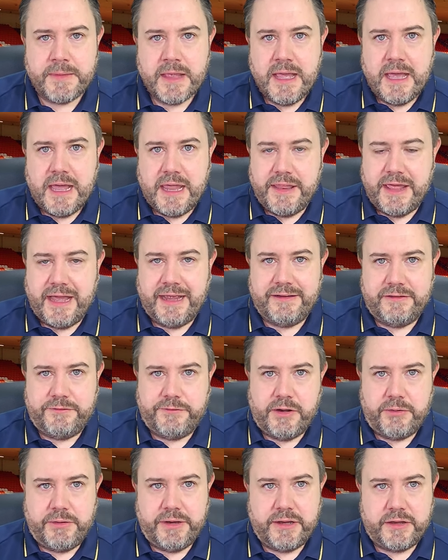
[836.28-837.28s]
And that is
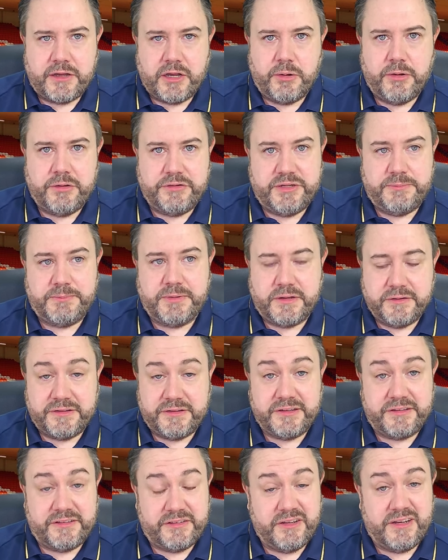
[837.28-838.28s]
very encouraging, because
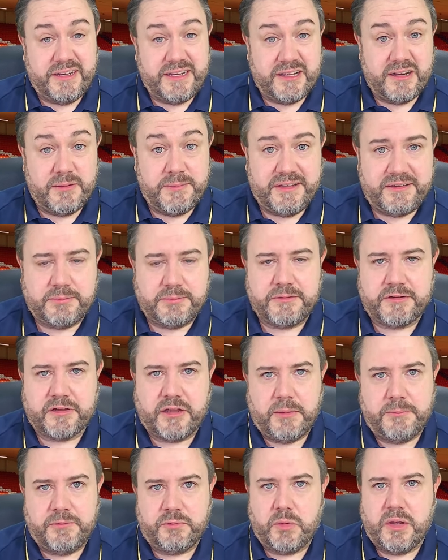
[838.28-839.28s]
there's certainly going to be some
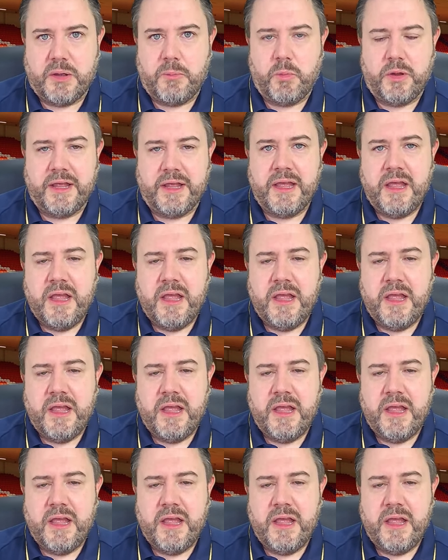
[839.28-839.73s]
times when we're